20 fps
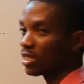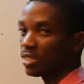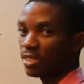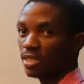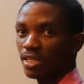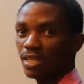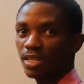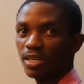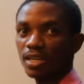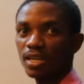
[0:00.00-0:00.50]
the
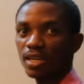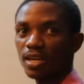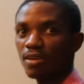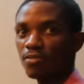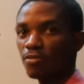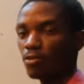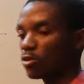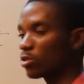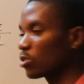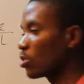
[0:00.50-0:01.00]

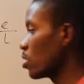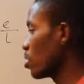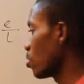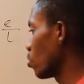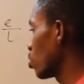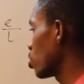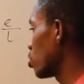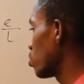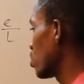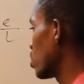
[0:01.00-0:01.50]
effort,
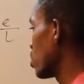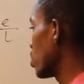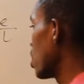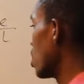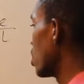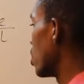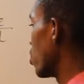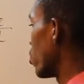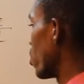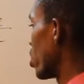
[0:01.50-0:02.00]
which means
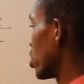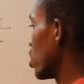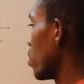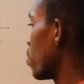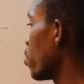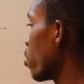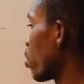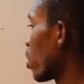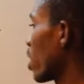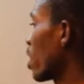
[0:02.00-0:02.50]
the
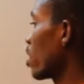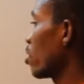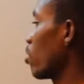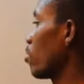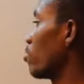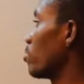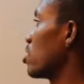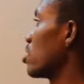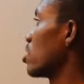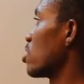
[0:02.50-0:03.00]
reciprocal
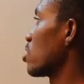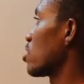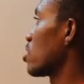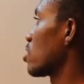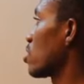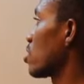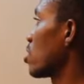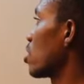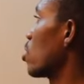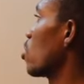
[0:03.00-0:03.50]
of
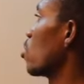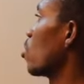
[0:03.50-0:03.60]
this